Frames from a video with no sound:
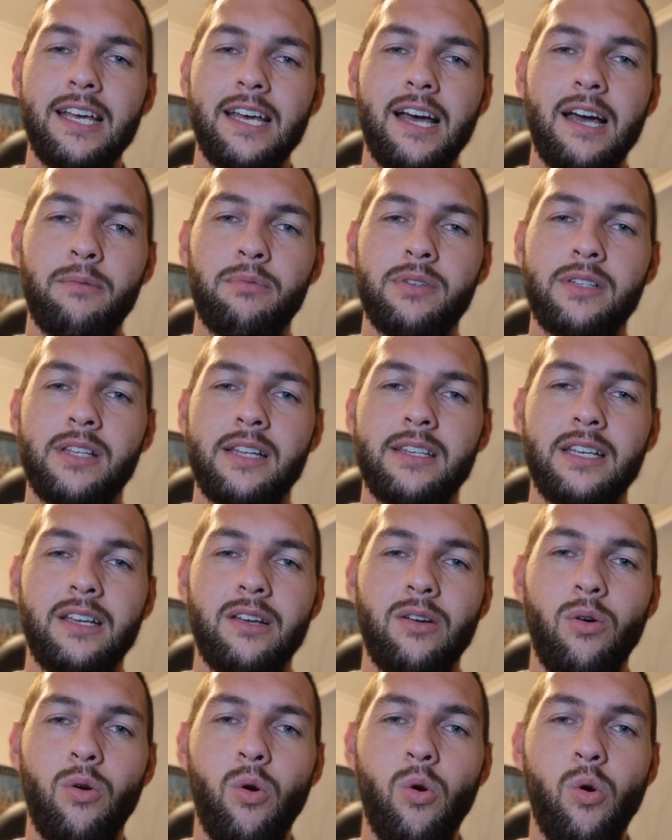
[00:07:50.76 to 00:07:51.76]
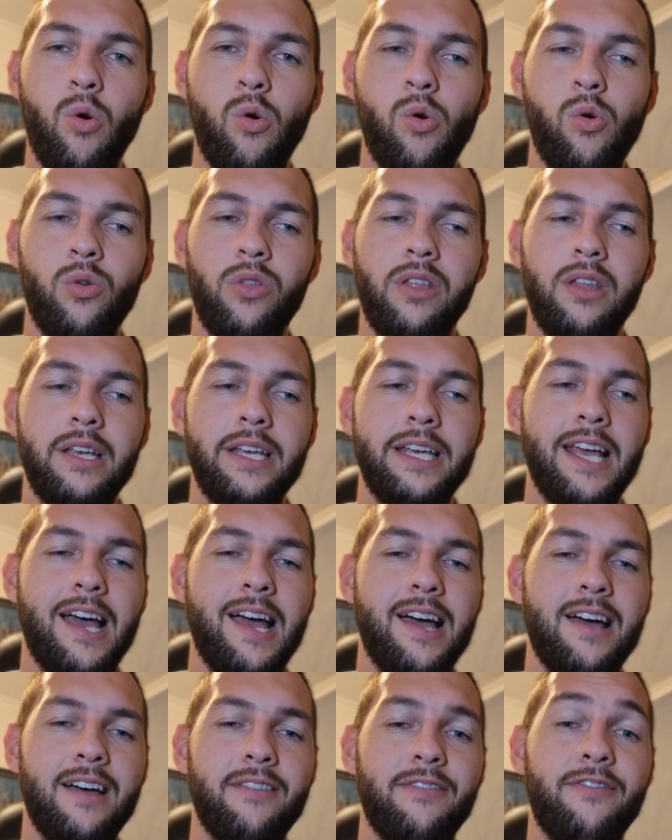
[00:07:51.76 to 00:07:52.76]
Presenting all
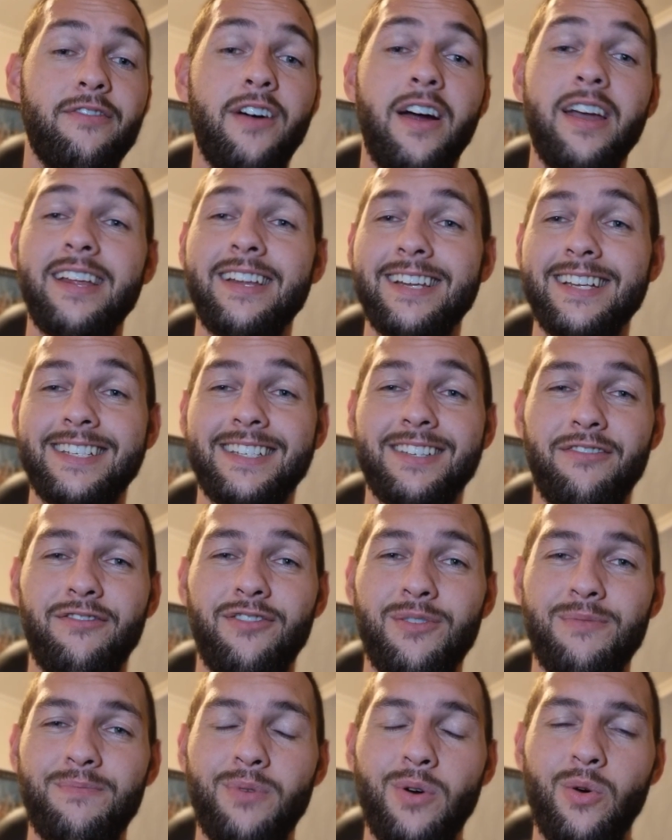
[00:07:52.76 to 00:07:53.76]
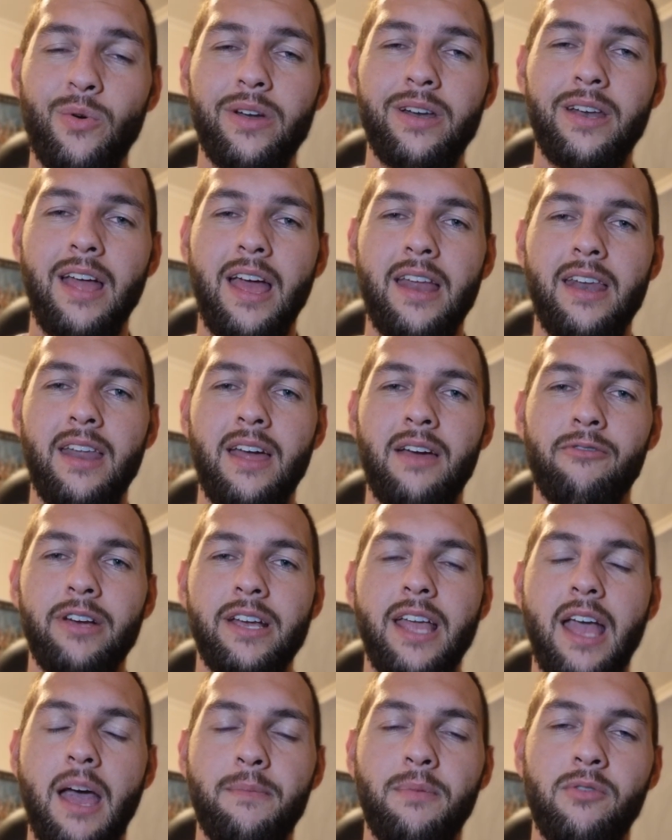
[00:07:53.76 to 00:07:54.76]
the funniness of football and a
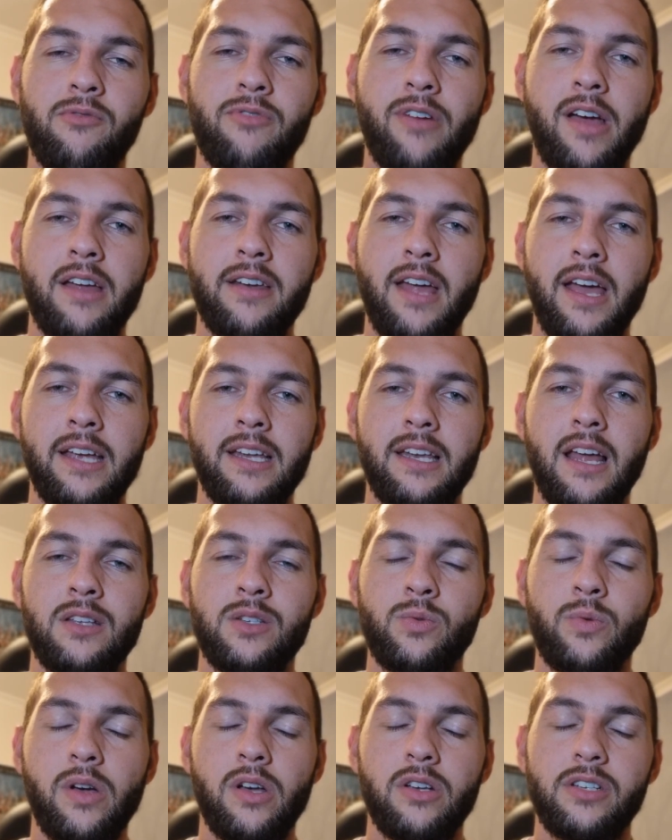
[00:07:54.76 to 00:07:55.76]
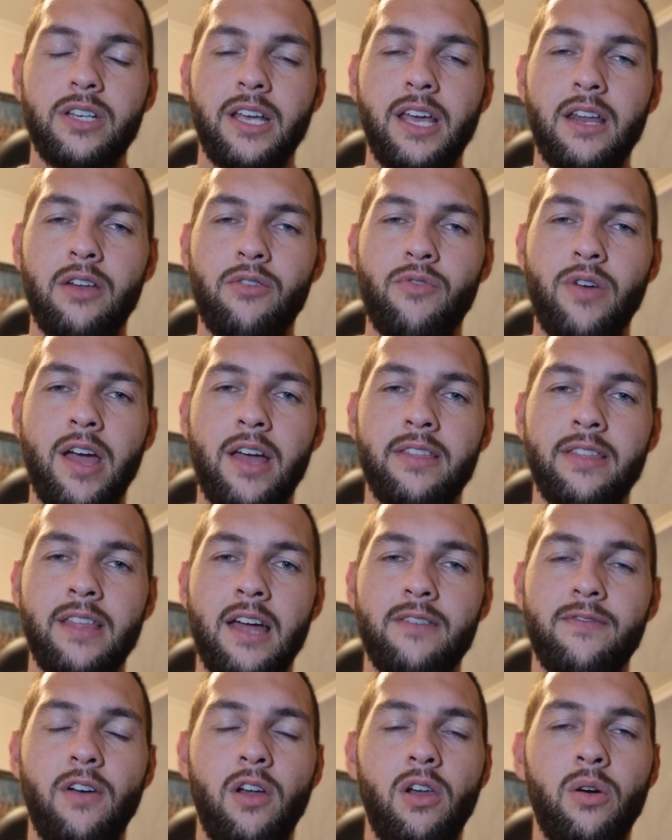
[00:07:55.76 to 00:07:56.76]
recap of round 8 as well. So get around
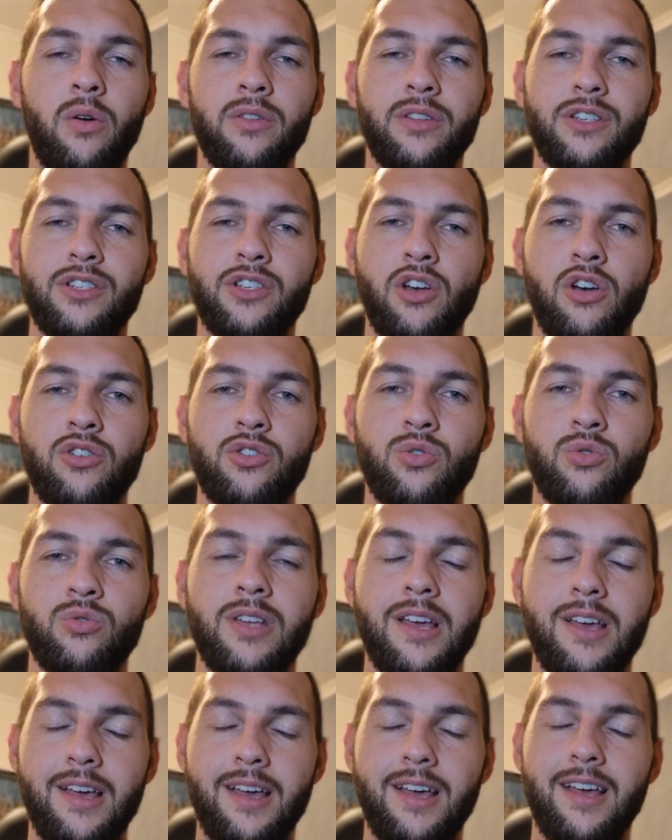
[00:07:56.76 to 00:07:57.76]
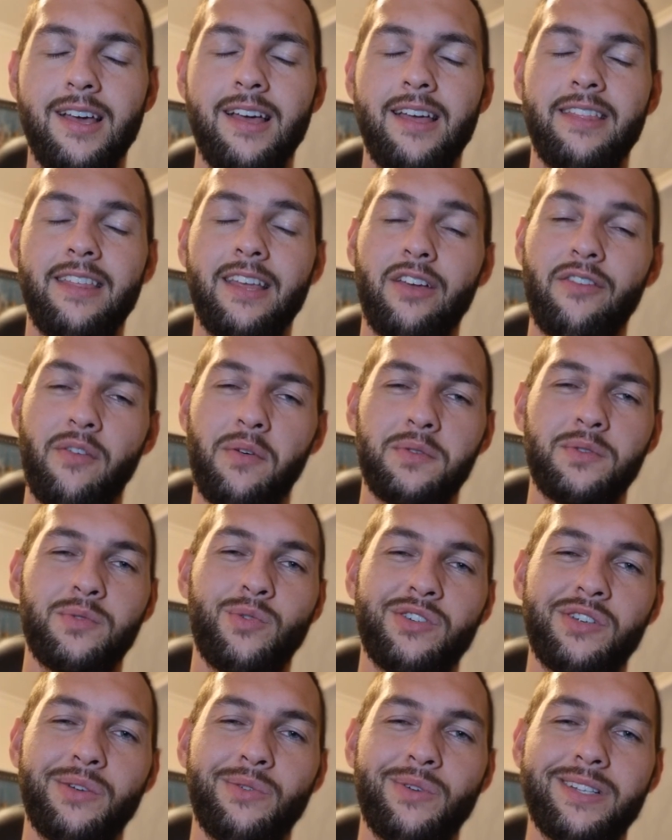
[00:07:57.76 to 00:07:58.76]
that. Follow on the socials. Thank you very much for
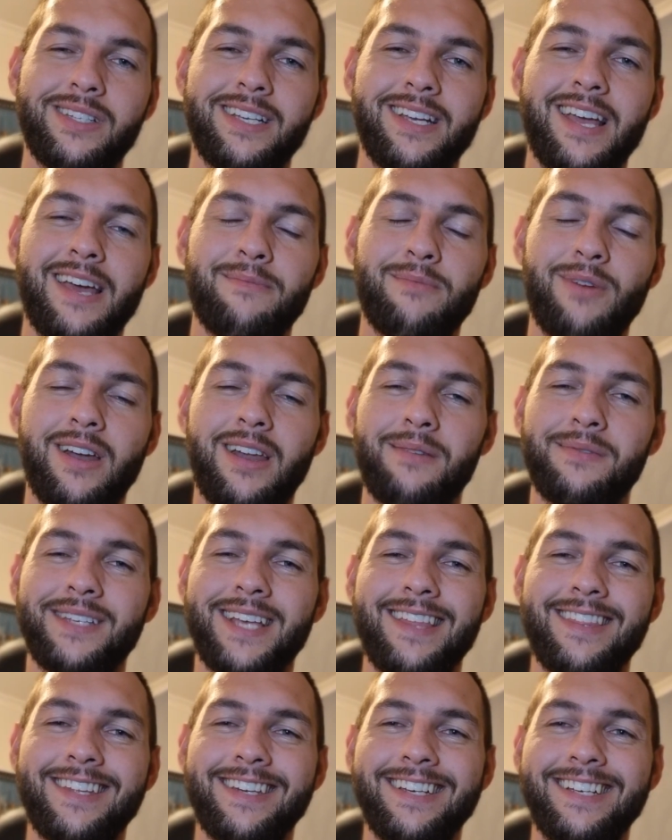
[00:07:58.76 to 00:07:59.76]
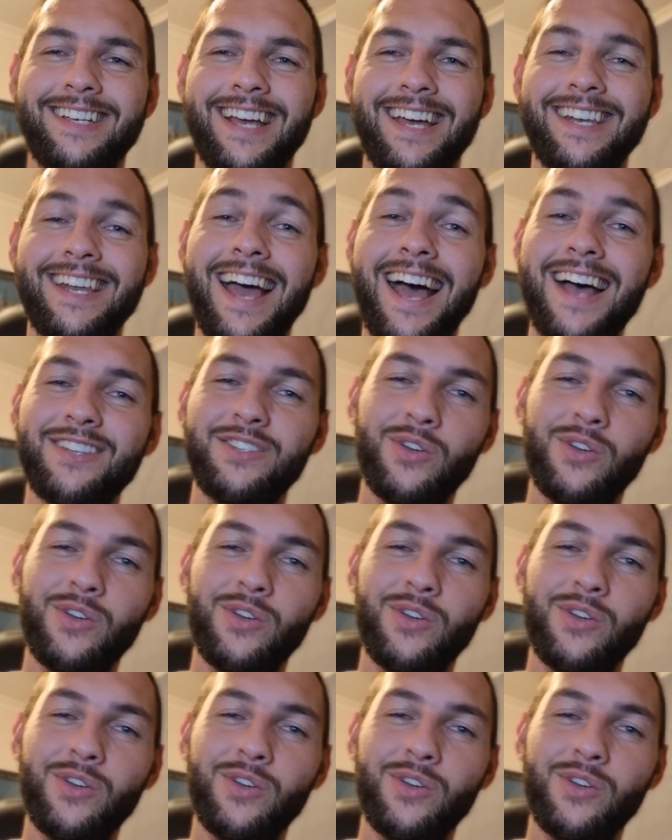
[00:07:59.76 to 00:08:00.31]
watching once again. My name is Anthony, and as